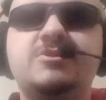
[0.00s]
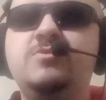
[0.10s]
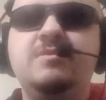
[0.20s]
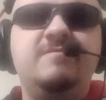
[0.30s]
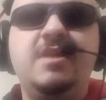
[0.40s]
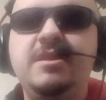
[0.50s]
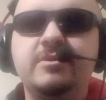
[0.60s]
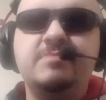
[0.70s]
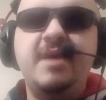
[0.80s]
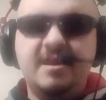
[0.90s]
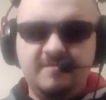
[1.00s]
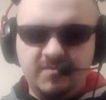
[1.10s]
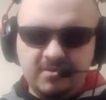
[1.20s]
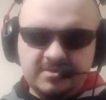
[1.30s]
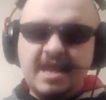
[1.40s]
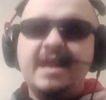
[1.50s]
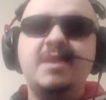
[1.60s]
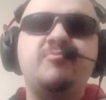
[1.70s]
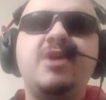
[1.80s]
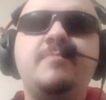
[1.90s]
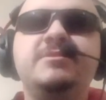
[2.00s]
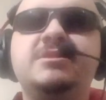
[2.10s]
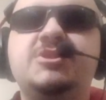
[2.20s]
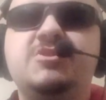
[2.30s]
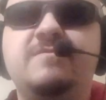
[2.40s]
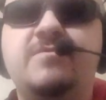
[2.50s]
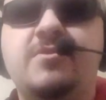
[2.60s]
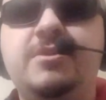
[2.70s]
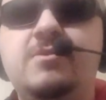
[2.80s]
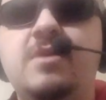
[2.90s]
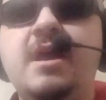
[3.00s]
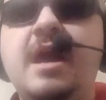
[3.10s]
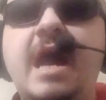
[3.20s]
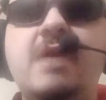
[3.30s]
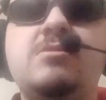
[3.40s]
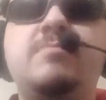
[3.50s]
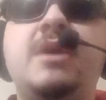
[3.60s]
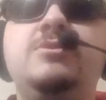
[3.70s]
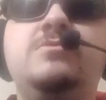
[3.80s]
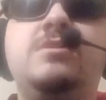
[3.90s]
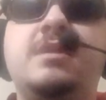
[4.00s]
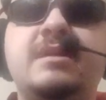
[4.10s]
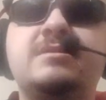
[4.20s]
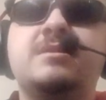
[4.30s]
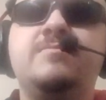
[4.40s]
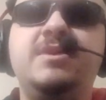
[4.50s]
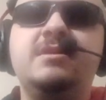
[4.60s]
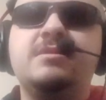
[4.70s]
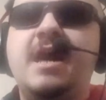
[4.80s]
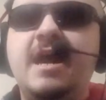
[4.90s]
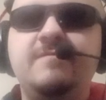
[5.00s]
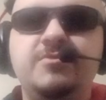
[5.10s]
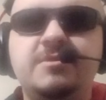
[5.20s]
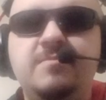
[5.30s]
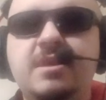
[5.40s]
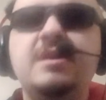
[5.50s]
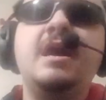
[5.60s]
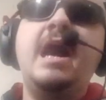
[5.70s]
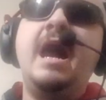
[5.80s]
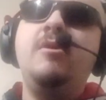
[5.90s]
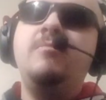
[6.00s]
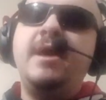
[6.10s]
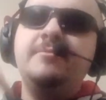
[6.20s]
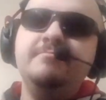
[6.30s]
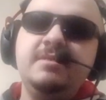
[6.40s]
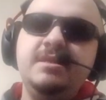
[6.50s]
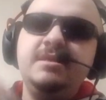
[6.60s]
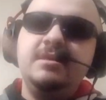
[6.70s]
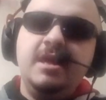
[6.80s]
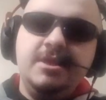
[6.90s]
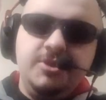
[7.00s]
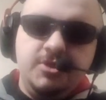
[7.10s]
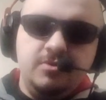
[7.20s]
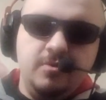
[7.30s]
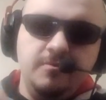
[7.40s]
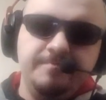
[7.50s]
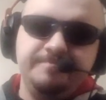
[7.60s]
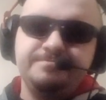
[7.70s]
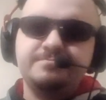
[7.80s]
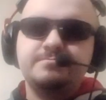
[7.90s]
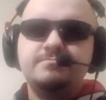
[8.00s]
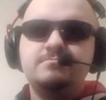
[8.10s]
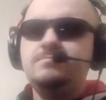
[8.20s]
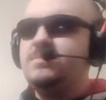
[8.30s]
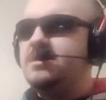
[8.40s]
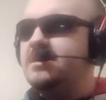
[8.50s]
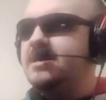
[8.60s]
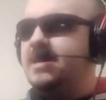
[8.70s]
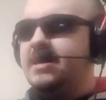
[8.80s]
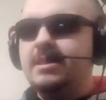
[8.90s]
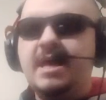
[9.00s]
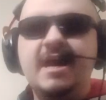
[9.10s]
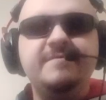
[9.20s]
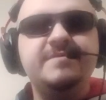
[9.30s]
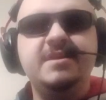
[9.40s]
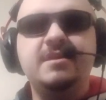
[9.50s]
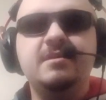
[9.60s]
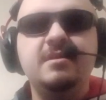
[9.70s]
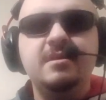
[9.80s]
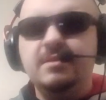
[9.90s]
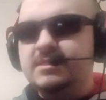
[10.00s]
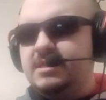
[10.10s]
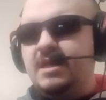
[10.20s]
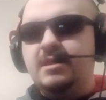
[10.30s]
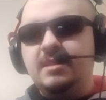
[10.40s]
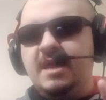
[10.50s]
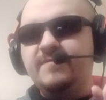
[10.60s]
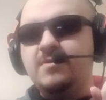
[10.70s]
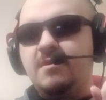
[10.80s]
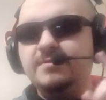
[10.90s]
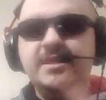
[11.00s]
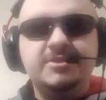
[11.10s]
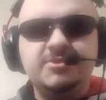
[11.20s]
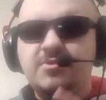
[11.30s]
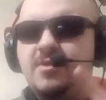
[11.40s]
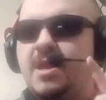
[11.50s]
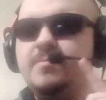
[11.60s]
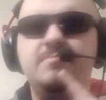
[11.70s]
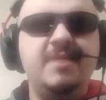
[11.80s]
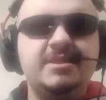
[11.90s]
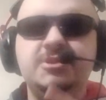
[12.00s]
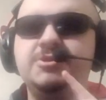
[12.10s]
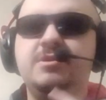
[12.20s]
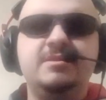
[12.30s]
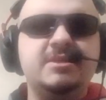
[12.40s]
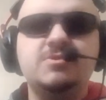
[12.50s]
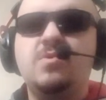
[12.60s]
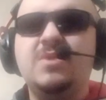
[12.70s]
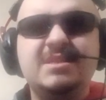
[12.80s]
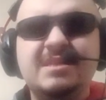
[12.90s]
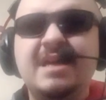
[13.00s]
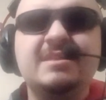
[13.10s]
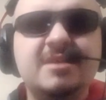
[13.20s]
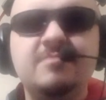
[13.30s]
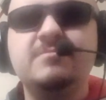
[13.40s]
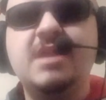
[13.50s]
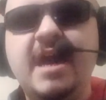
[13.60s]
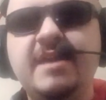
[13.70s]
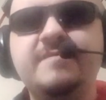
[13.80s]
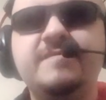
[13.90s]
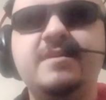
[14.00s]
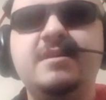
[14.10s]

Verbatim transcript: doing videos back and forth, I got a proposition for you. How about you get on something live with me? How about me and you get on a live thing. Let's get on a live call on Instagram or Messenger or Discord. Let's get on something live